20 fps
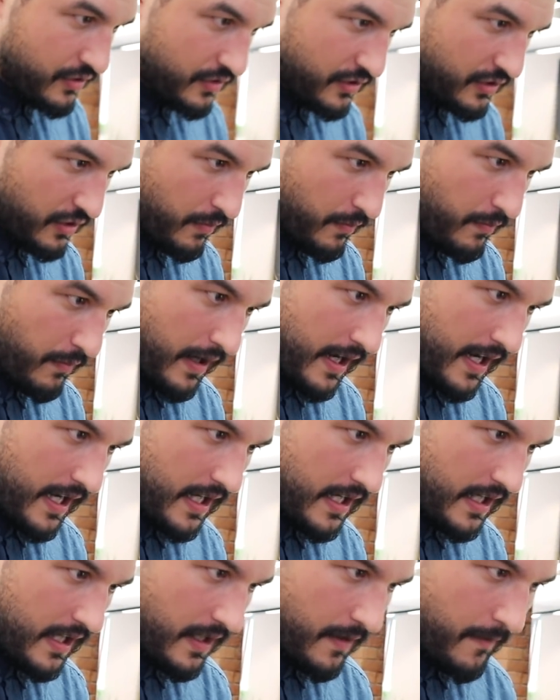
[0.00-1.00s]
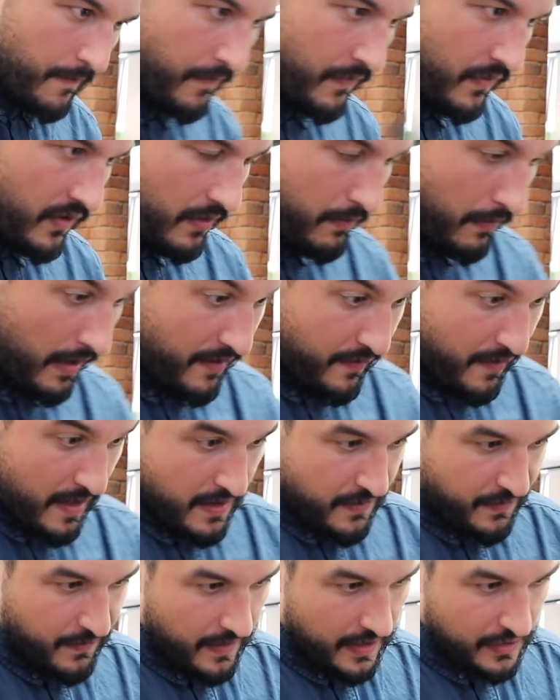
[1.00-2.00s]
So my
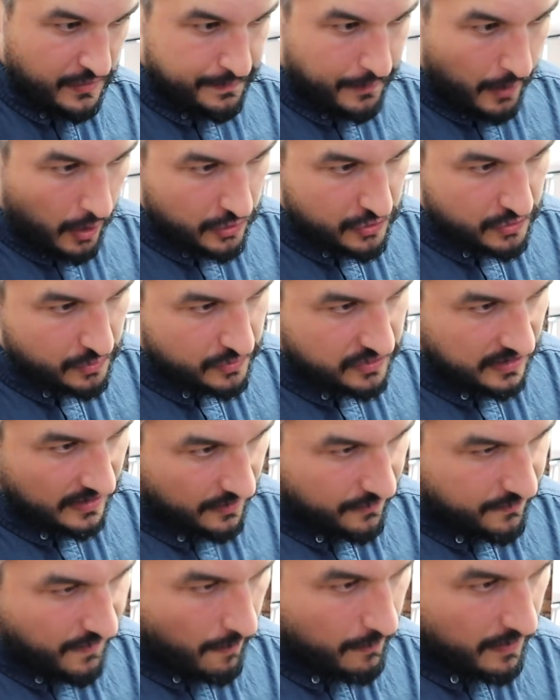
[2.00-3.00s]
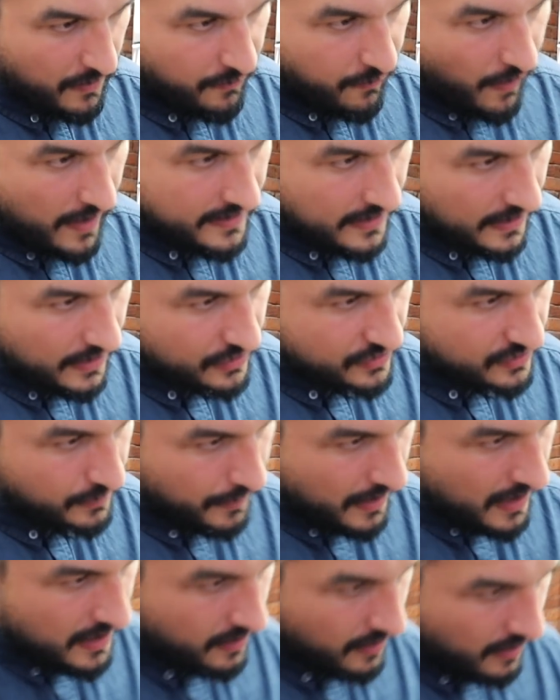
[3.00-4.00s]
very first boss was like a family friend. I used to
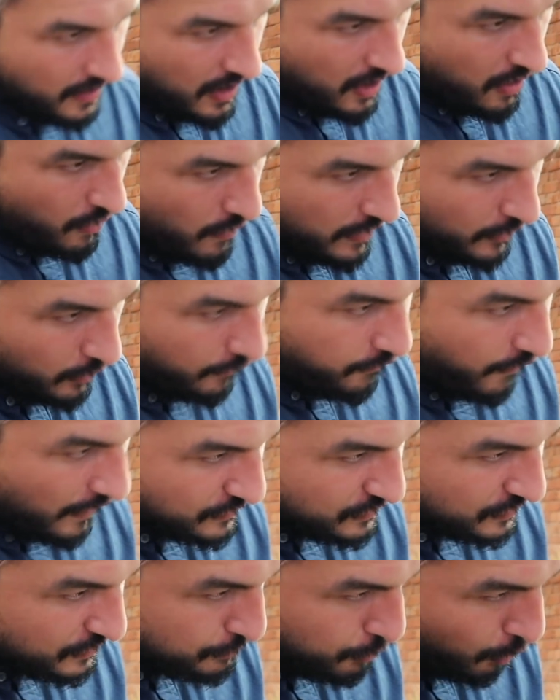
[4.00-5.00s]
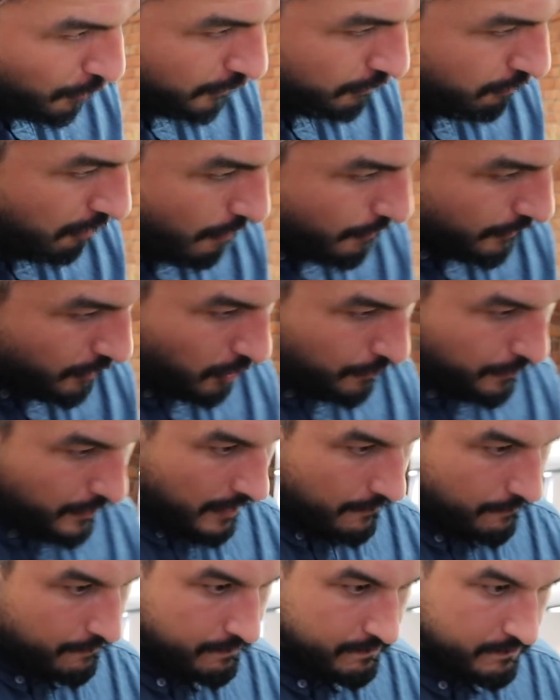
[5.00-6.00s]
be very good friends with his brother growing up,
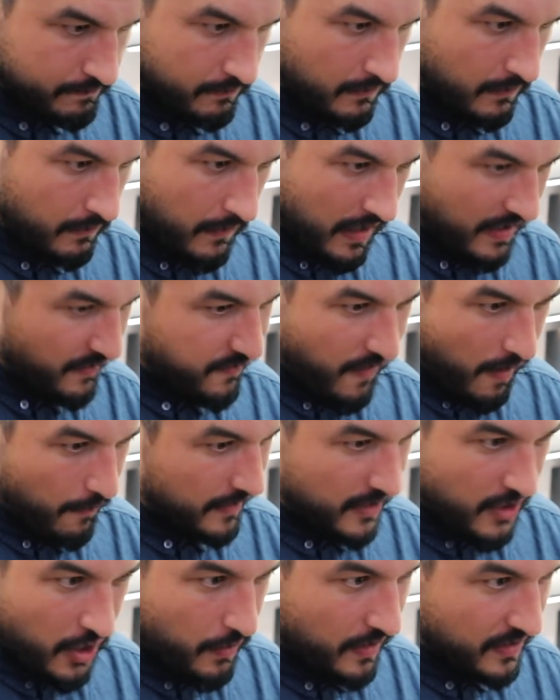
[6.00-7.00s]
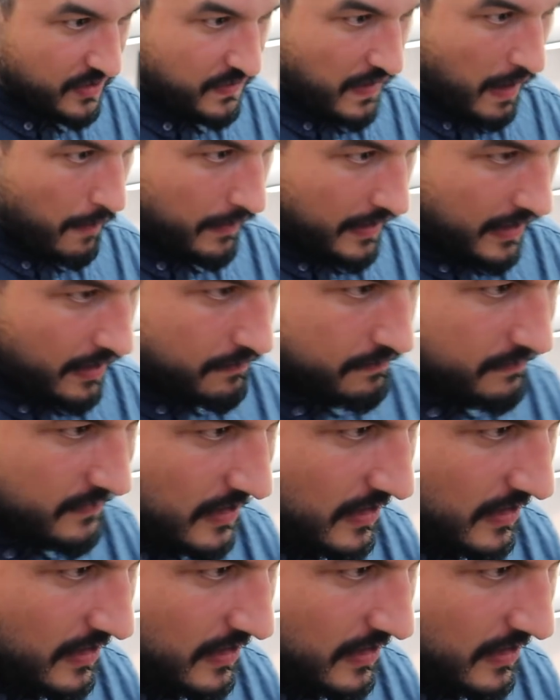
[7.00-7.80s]
and my family knew his family, and